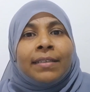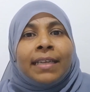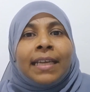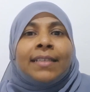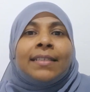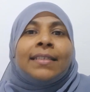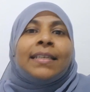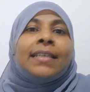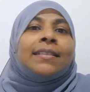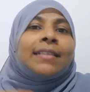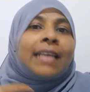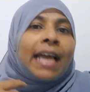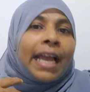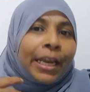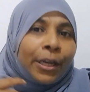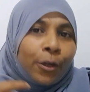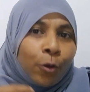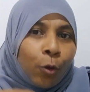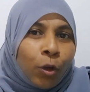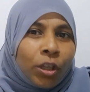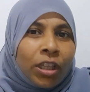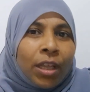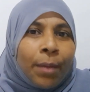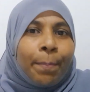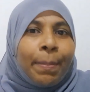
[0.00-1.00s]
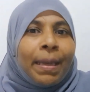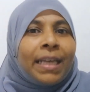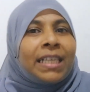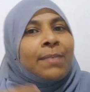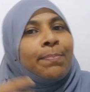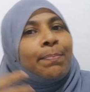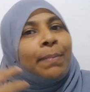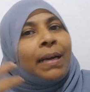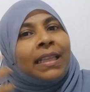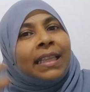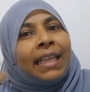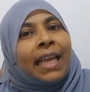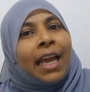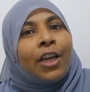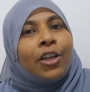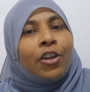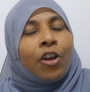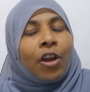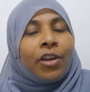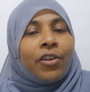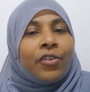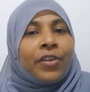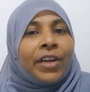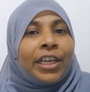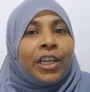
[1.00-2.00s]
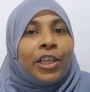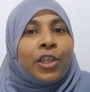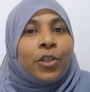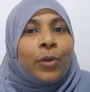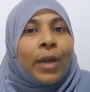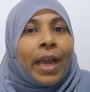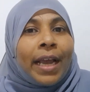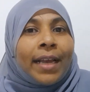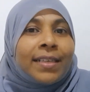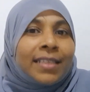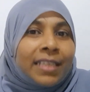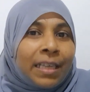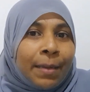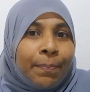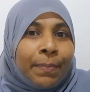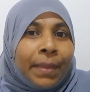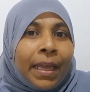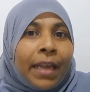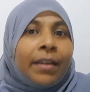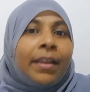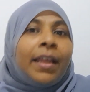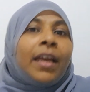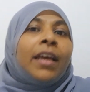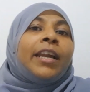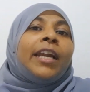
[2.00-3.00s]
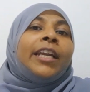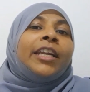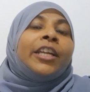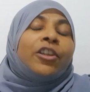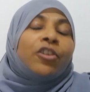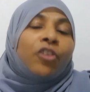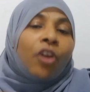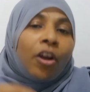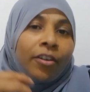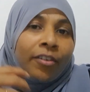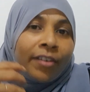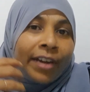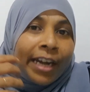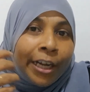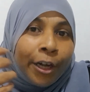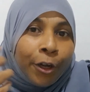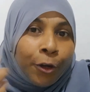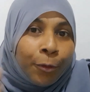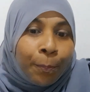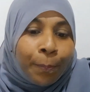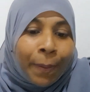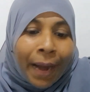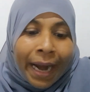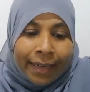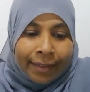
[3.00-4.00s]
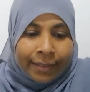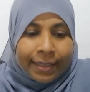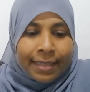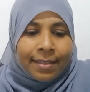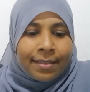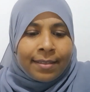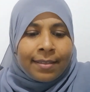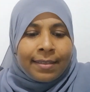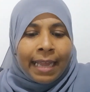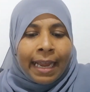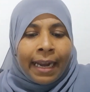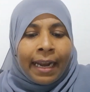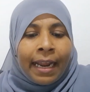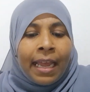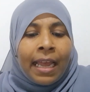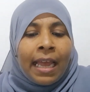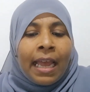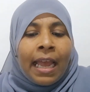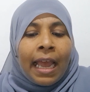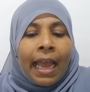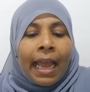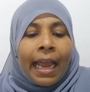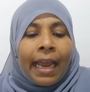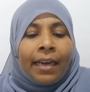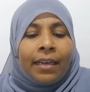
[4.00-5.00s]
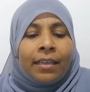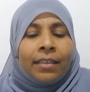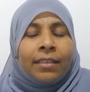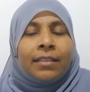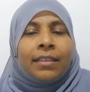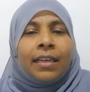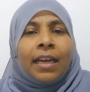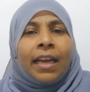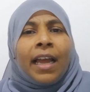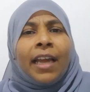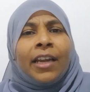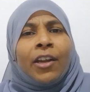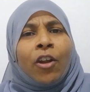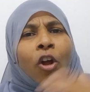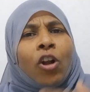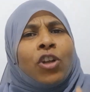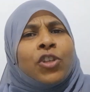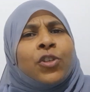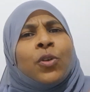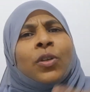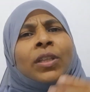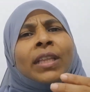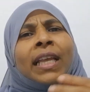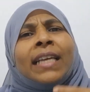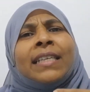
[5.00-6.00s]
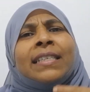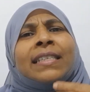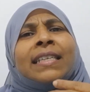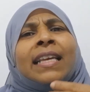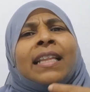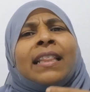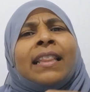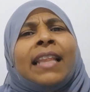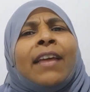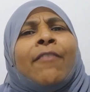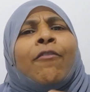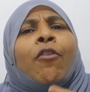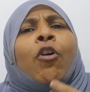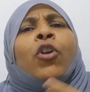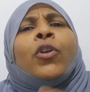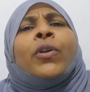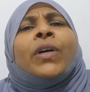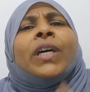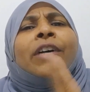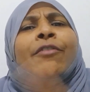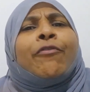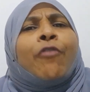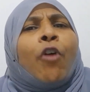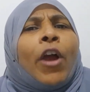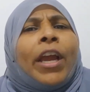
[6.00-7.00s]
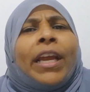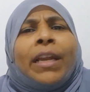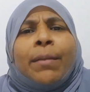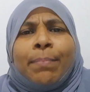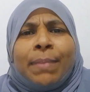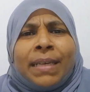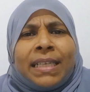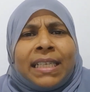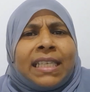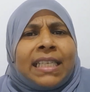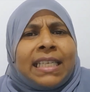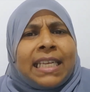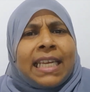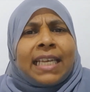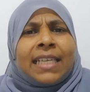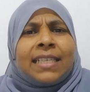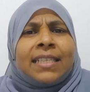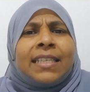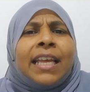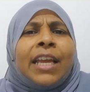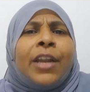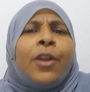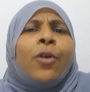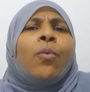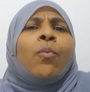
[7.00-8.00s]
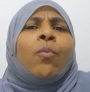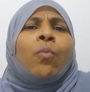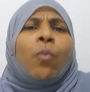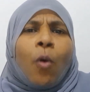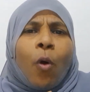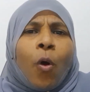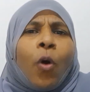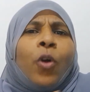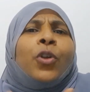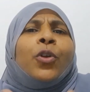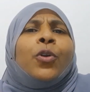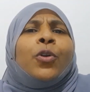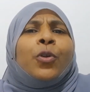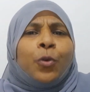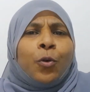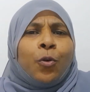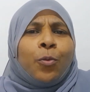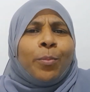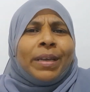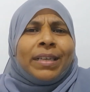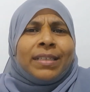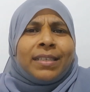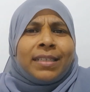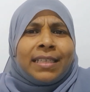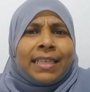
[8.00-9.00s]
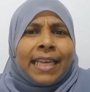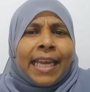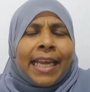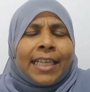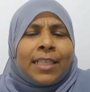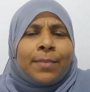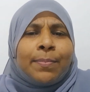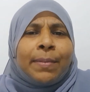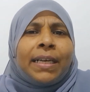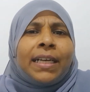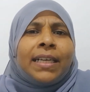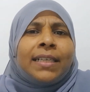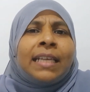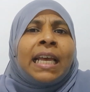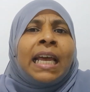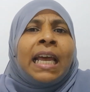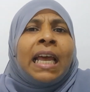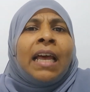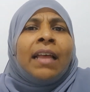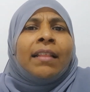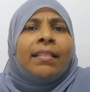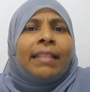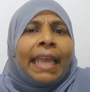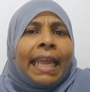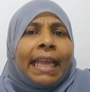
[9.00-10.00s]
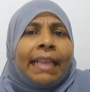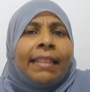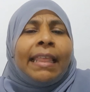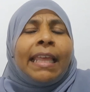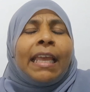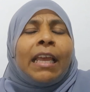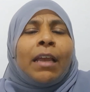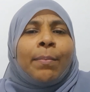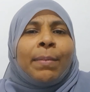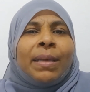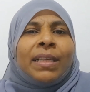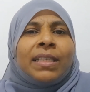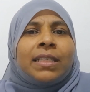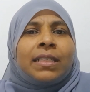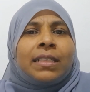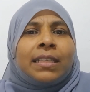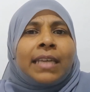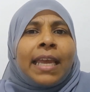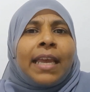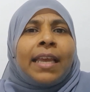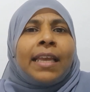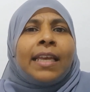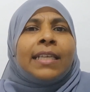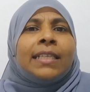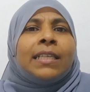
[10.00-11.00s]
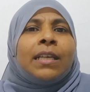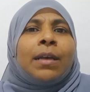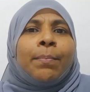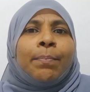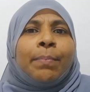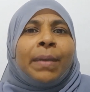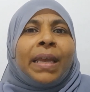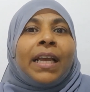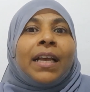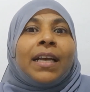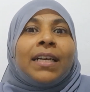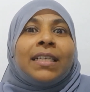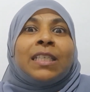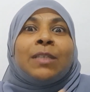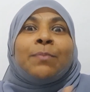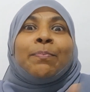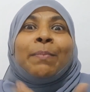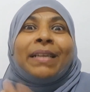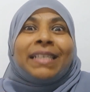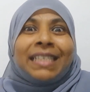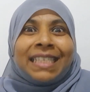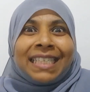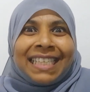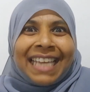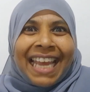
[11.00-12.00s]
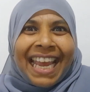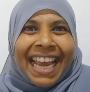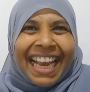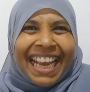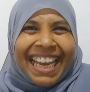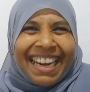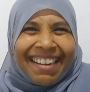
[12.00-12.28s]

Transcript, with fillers: they since i know the best but they are not ready to accept that they are ready, not ready to practice that and and also they seem they want to avoid mistakes they don't want to do mistakes because they think mistake is the biggest mistake